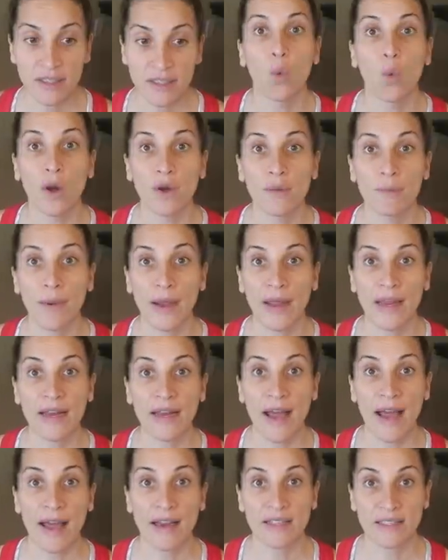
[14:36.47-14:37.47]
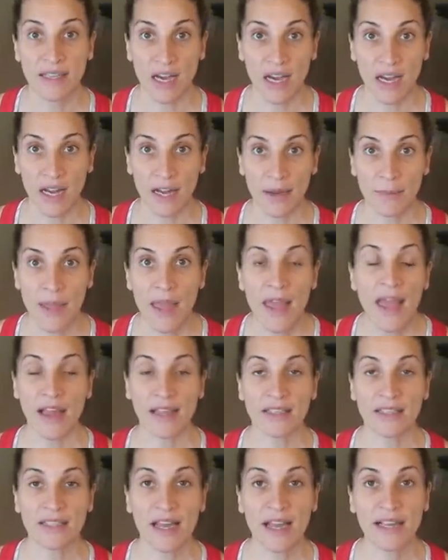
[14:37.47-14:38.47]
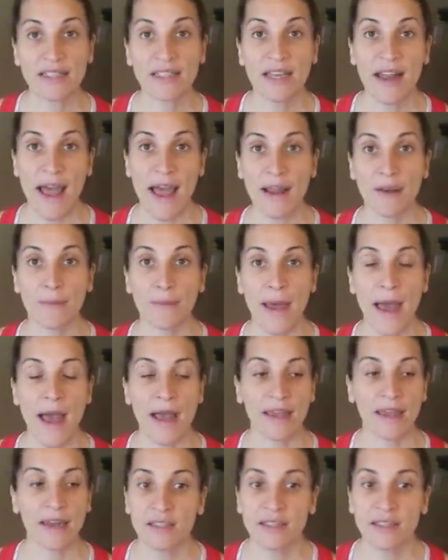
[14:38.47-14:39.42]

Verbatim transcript: One bite at a time. I texted Adam back.